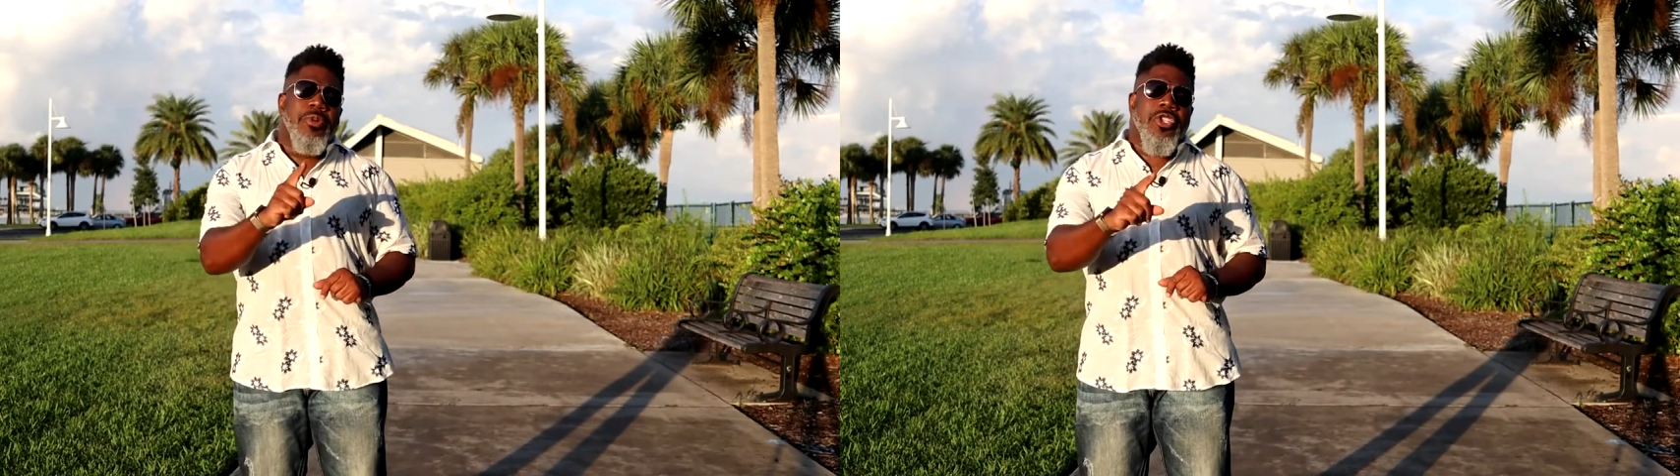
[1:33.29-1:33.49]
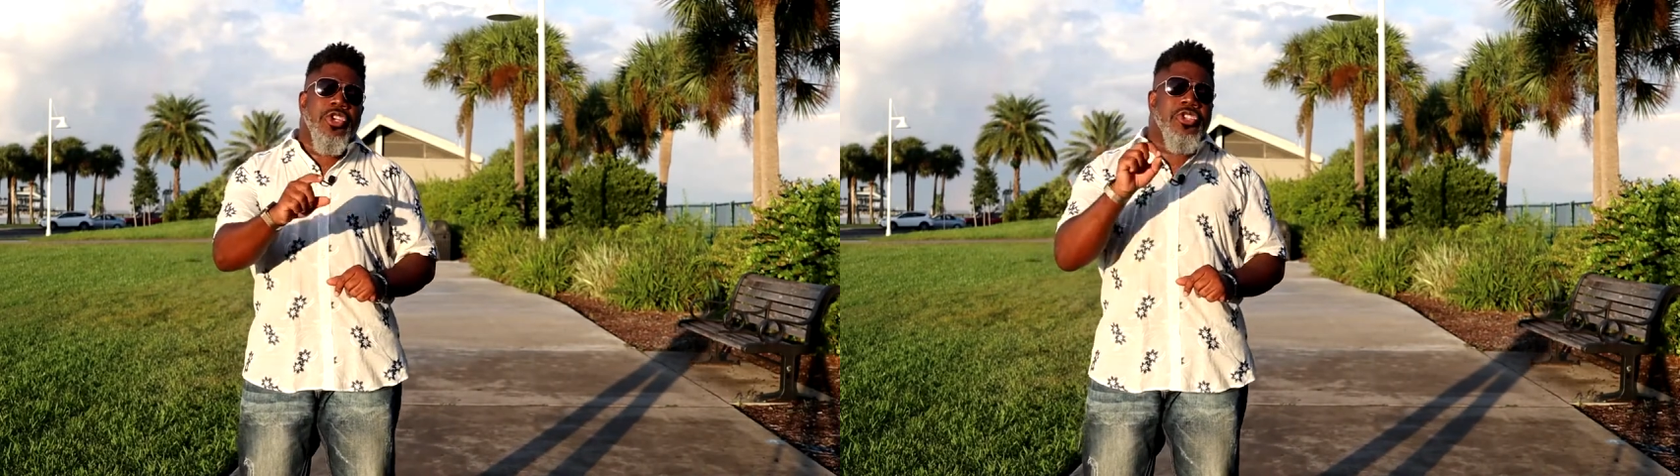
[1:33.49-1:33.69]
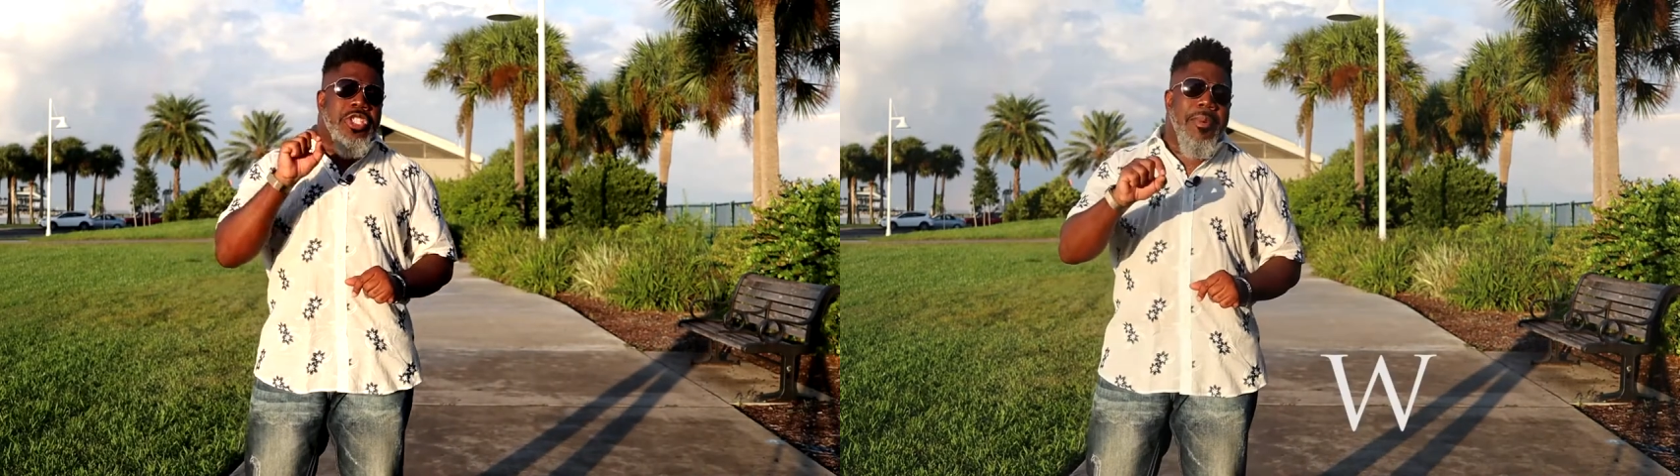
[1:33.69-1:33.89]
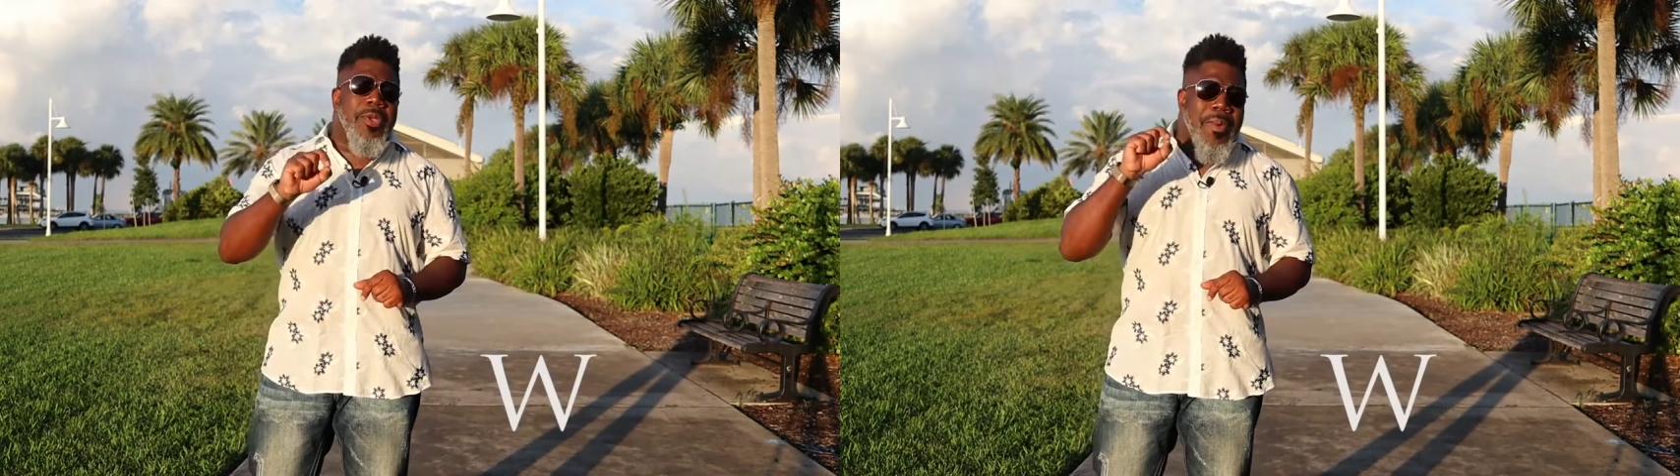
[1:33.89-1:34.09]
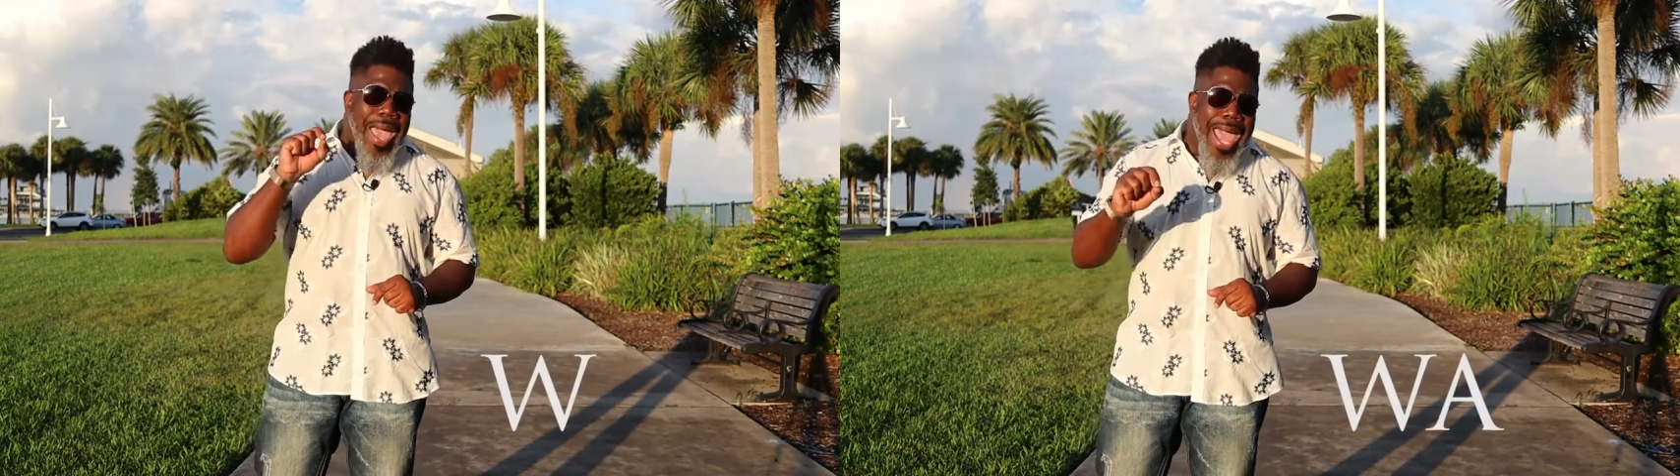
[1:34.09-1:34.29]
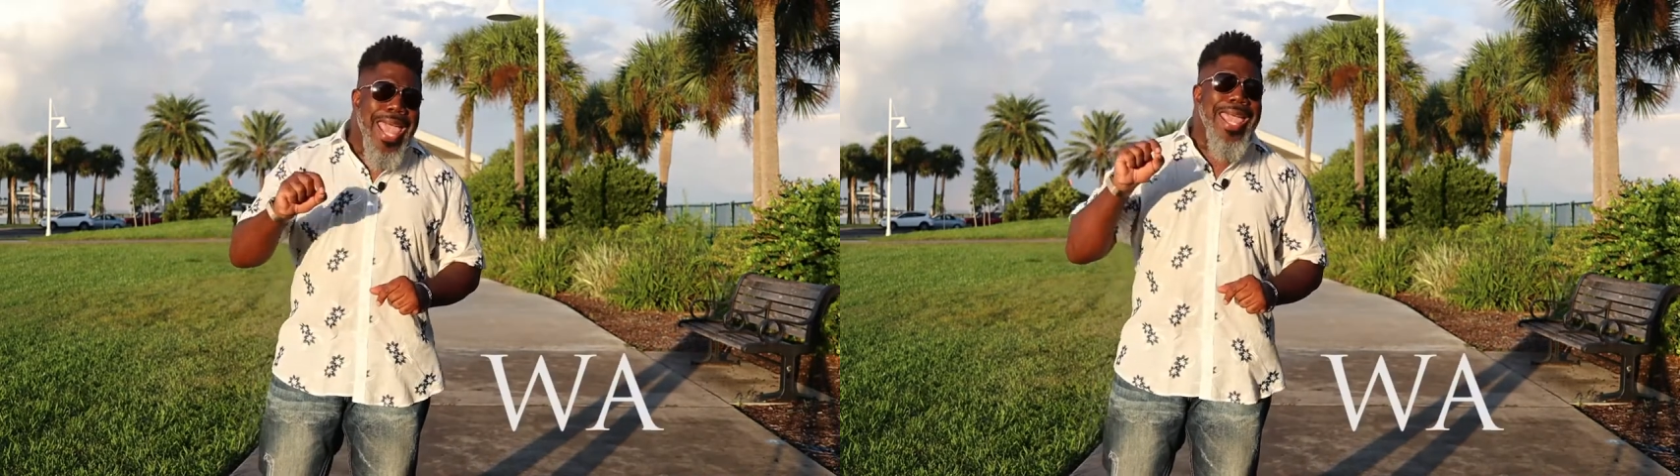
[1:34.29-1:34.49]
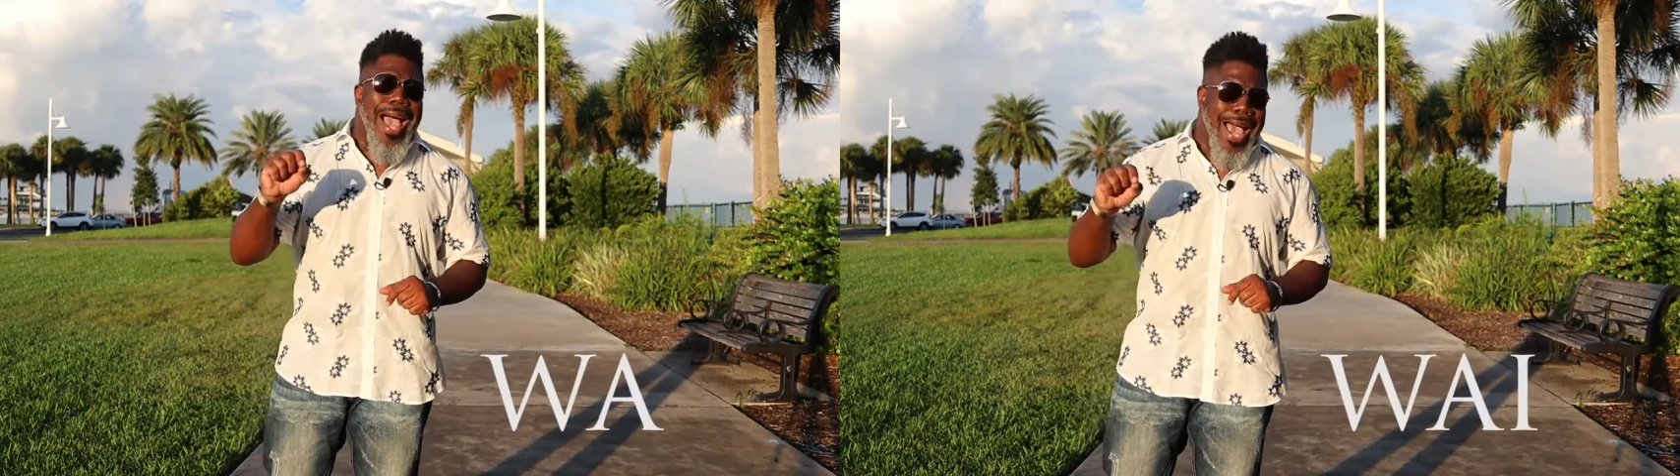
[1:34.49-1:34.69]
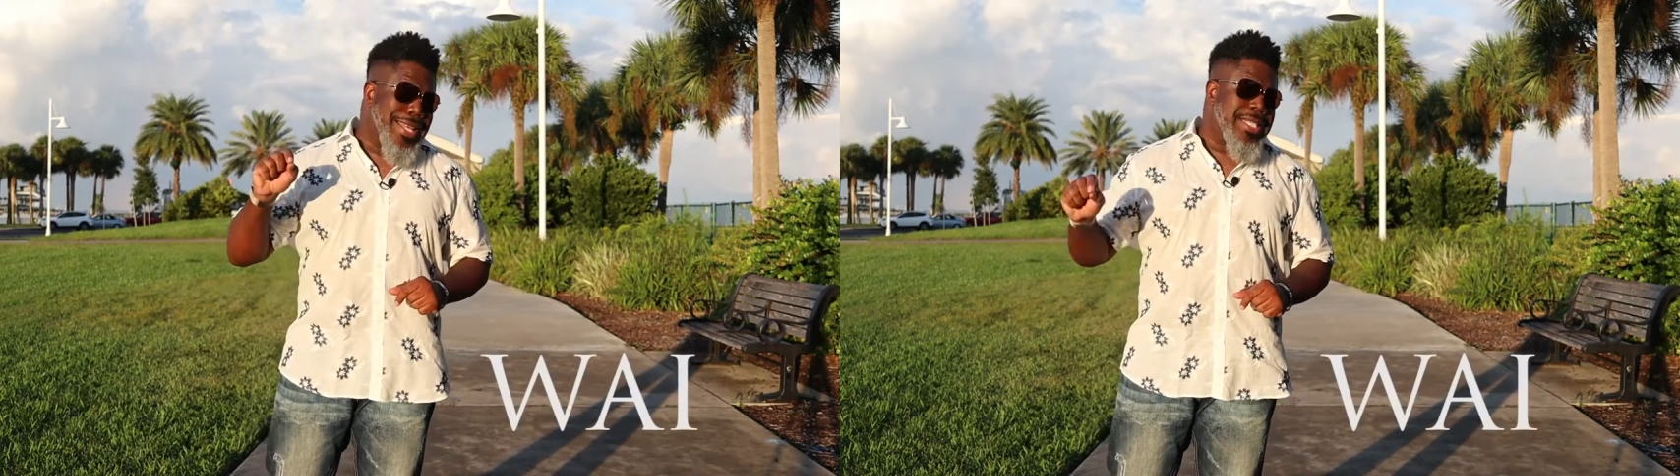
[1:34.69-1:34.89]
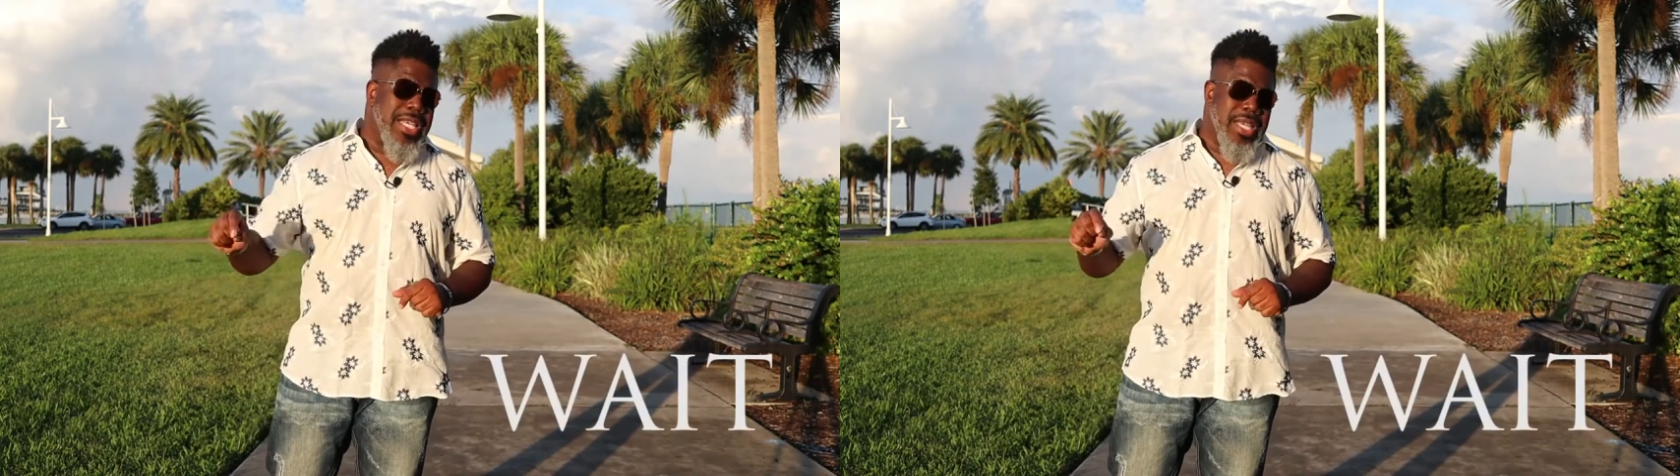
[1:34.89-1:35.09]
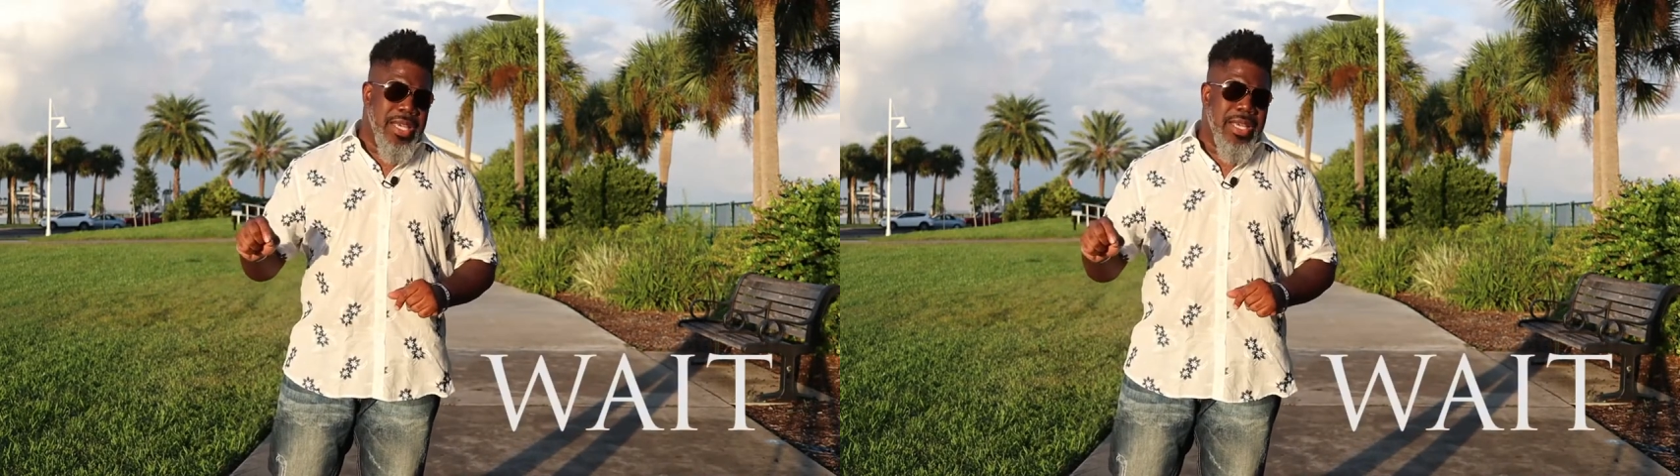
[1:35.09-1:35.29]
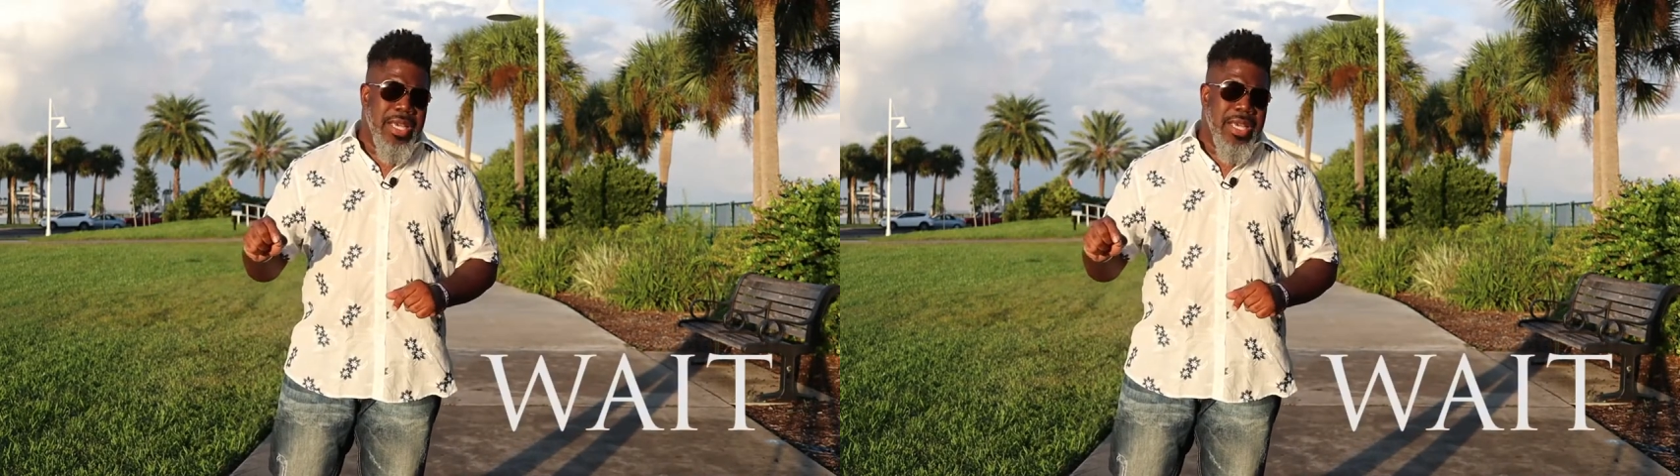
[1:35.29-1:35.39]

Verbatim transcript: put your W-A-I-T